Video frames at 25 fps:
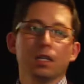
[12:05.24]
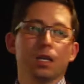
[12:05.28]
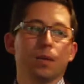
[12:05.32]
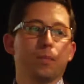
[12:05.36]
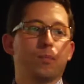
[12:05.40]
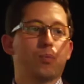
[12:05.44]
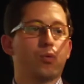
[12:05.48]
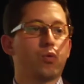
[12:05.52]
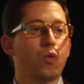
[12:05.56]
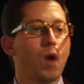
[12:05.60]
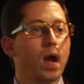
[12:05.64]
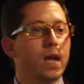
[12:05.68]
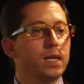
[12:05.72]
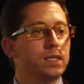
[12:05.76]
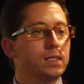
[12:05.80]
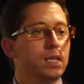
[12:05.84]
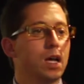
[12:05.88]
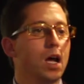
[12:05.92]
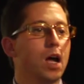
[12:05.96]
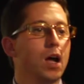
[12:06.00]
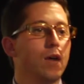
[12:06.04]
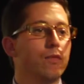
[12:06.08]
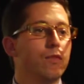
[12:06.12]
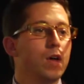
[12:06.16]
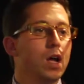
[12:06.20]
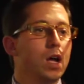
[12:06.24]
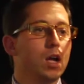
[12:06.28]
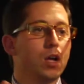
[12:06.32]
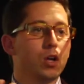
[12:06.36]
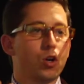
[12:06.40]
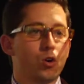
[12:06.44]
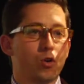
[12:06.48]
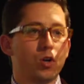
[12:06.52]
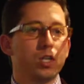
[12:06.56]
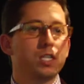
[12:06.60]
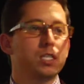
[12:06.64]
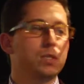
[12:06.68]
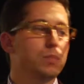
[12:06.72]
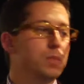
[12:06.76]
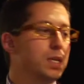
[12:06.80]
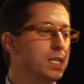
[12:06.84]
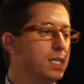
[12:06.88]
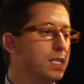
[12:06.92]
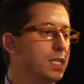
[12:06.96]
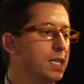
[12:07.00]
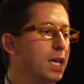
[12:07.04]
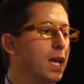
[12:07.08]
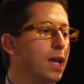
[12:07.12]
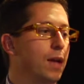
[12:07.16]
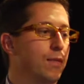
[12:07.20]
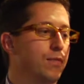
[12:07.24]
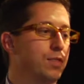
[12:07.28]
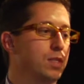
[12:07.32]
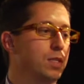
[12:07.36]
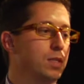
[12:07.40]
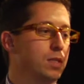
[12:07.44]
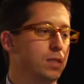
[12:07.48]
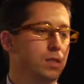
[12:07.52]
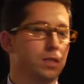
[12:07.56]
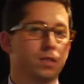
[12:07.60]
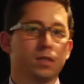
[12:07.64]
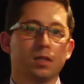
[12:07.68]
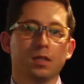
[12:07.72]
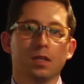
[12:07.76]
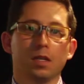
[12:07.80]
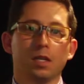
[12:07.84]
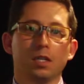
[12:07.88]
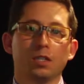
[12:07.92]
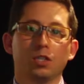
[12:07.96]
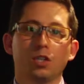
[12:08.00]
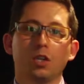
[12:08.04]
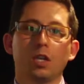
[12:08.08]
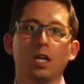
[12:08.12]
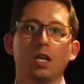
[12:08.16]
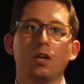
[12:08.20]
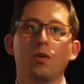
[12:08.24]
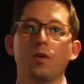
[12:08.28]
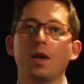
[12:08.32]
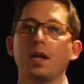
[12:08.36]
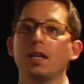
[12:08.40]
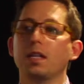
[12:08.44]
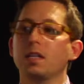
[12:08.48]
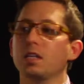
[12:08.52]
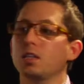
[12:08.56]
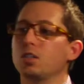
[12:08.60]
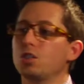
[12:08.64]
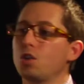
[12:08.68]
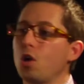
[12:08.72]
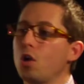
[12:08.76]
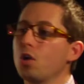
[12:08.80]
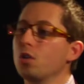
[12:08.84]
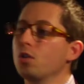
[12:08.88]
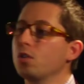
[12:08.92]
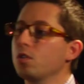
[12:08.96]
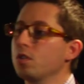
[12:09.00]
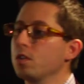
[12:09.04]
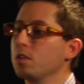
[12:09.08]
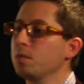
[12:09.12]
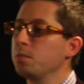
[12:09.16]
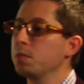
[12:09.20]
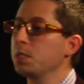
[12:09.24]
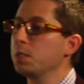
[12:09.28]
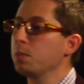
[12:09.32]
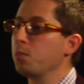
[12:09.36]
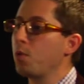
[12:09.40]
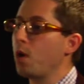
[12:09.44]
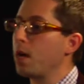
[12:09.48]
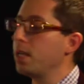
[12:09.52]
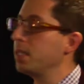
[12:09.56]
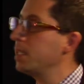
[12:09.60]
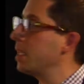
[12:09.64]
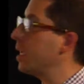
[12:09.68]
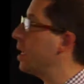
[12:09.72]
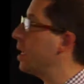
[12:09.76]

the price of Christmas gifts. So they created this total Christmas price